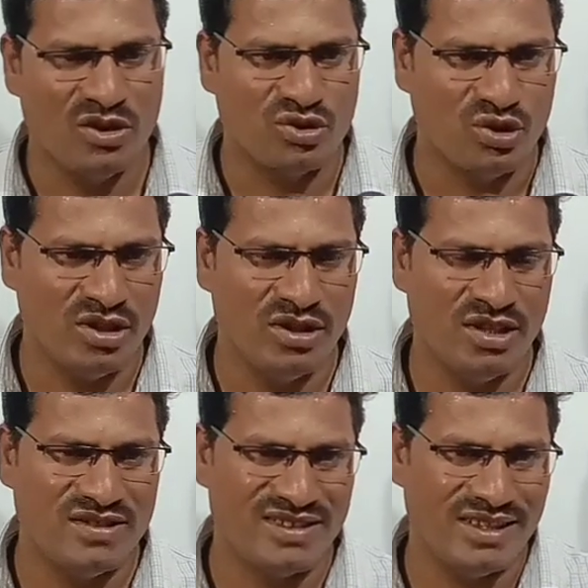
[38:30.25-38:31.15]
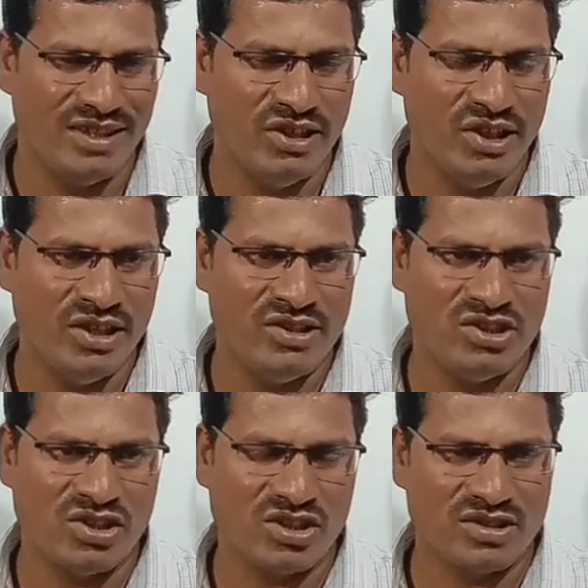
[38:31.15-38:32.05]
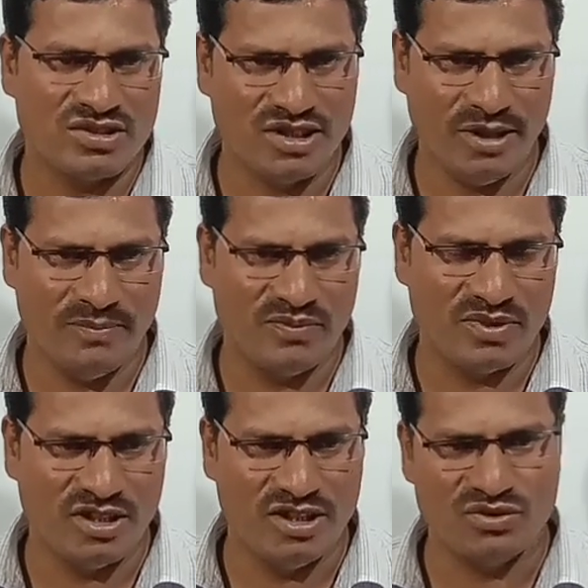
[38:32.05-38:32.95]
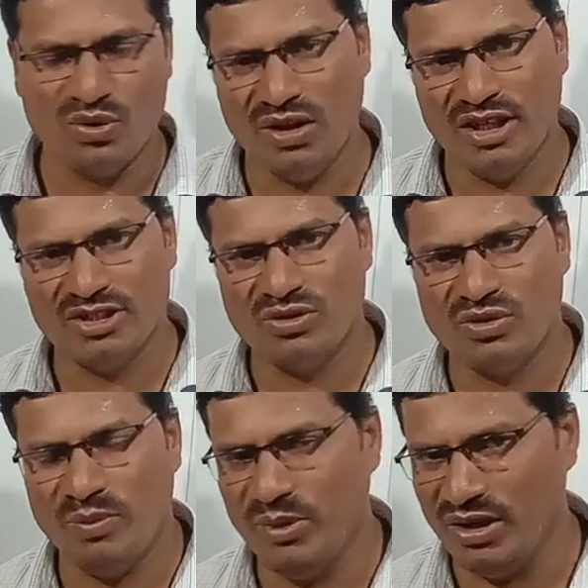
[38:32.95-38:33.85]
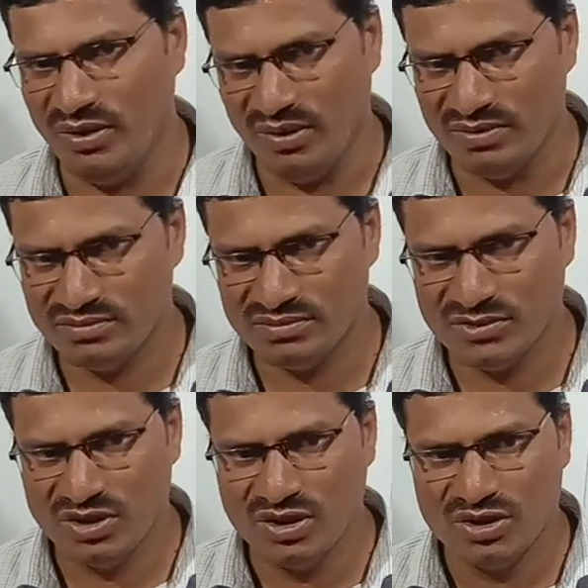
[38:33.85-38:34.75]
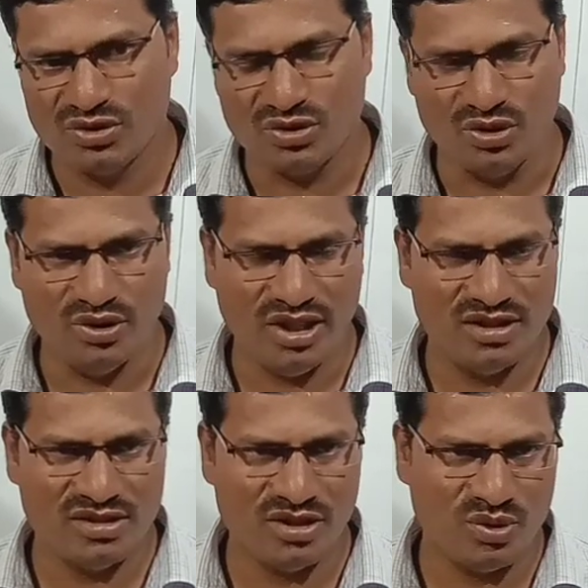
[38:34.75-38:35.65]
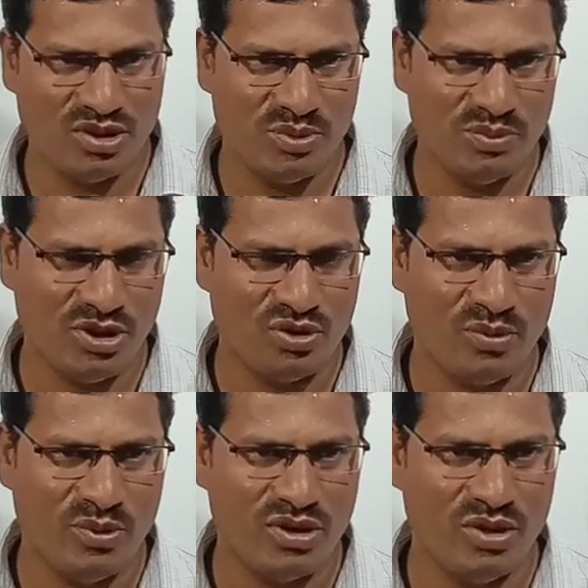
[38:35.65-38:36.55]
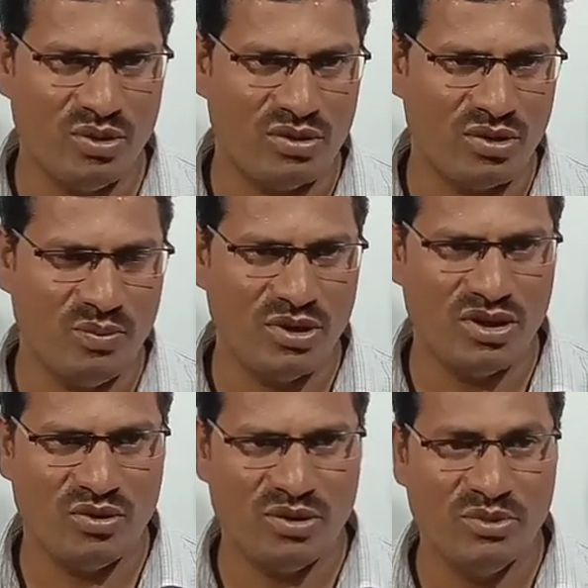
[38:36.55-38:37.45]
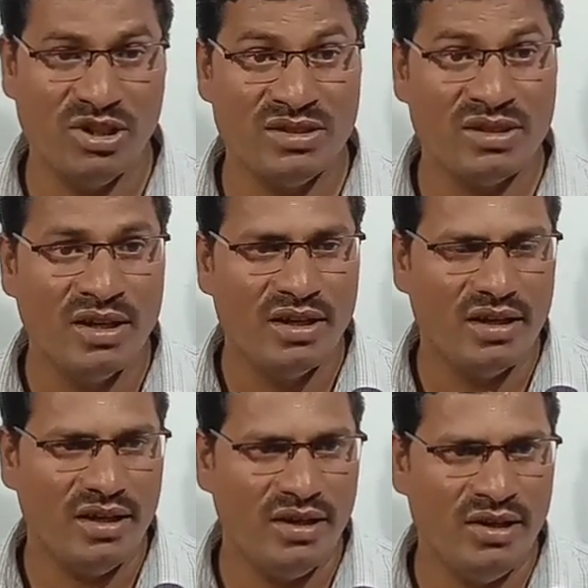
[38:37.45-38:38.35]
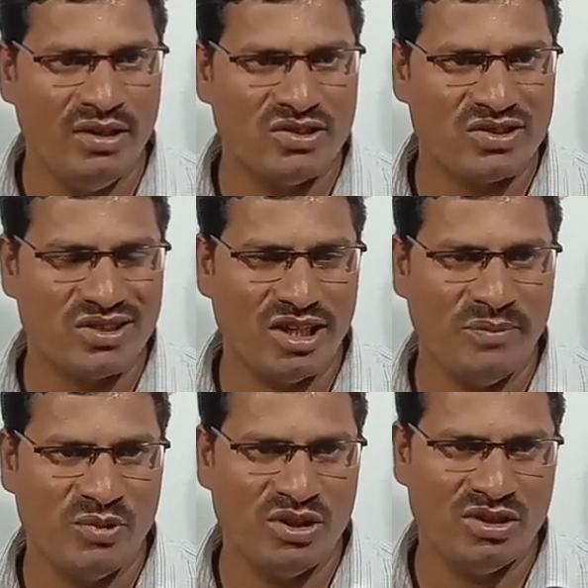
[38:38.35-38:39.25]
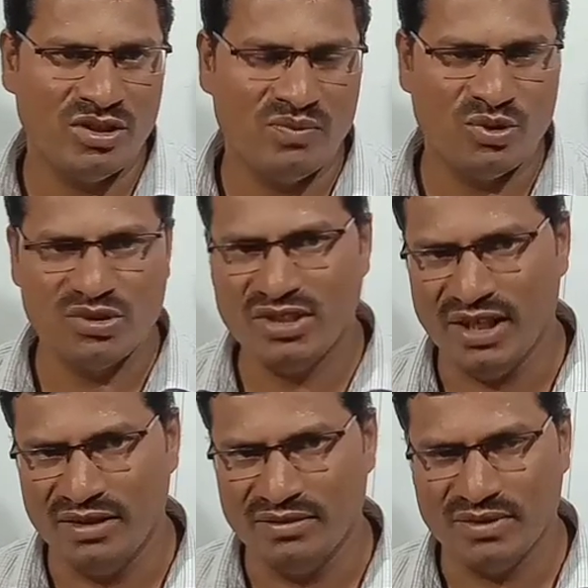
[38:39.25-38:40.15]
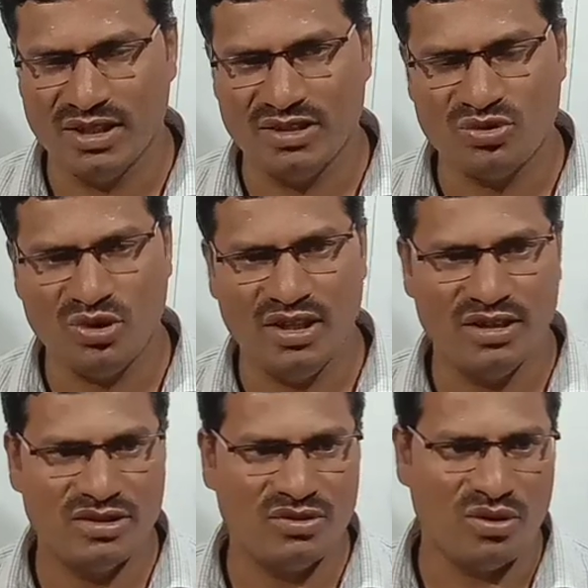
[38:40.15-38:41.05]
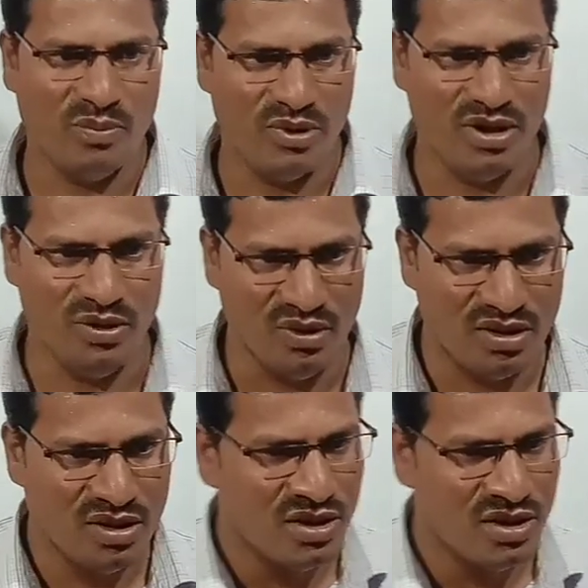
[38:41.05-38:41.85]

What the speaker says: So in this, each step is called as a trophic level. So do you understand what I mean by trophic level? Trophic level means each step in the food chain, it is called as a trophic level.